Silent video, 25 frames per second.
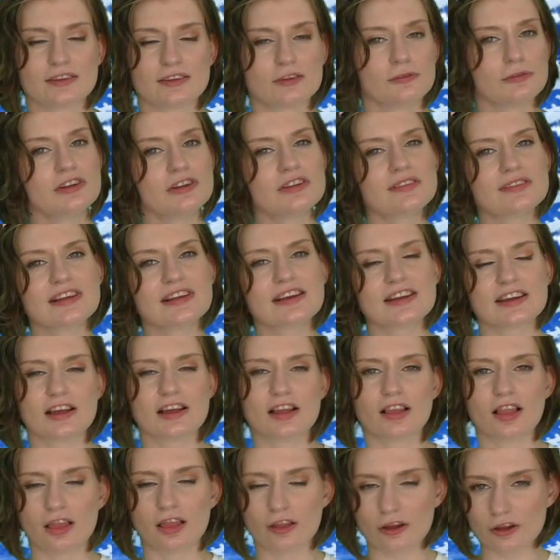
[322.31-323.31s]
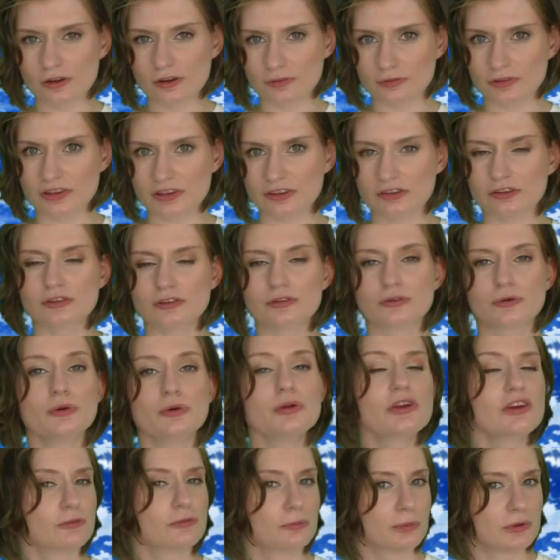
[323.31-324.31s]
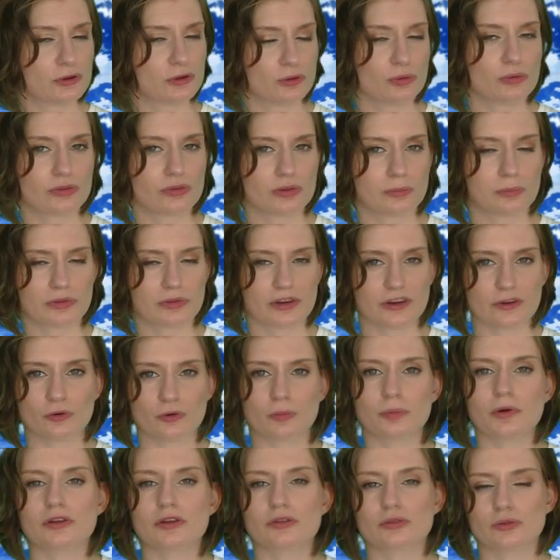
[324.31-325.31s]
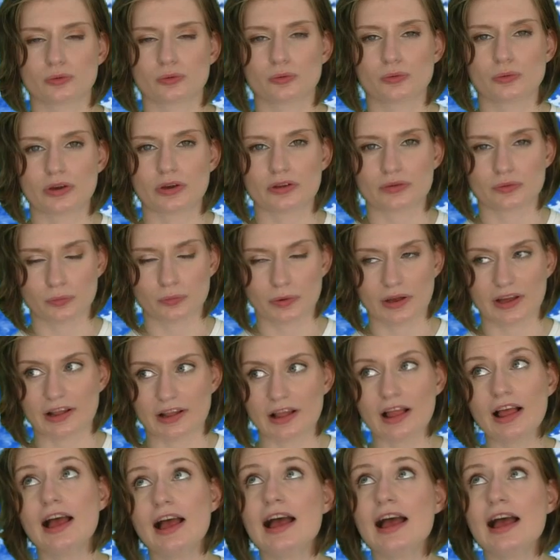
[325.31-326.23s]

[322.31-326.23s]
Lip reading: it feels like a lot of it could have been used in Psychopass 2 as well.